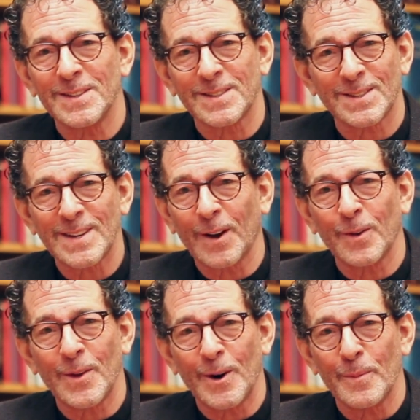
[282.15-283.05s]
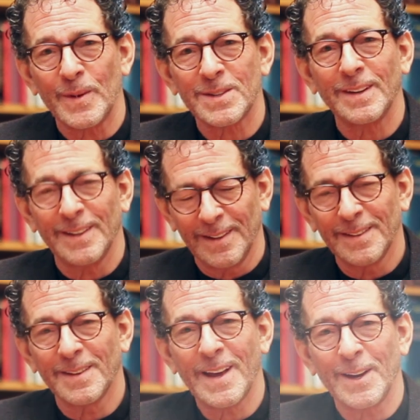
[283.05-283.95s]
as a psychotherapist.
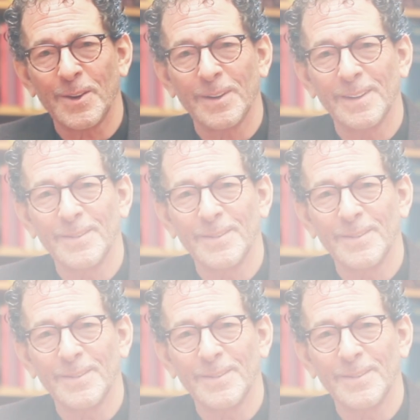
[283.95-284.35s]
Thank you.